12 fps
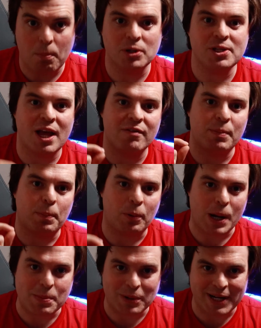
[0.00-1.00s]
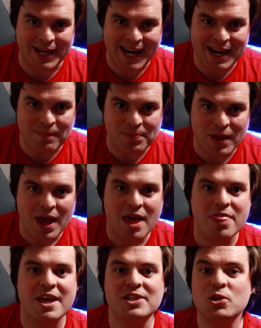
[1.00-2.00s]
must have a primary key.
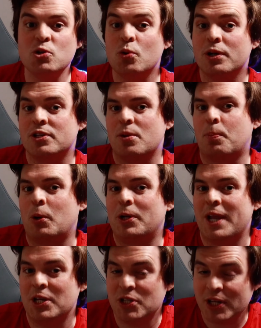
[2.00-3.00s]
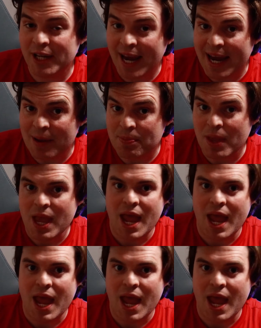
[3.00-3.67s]
This is known as the partition key.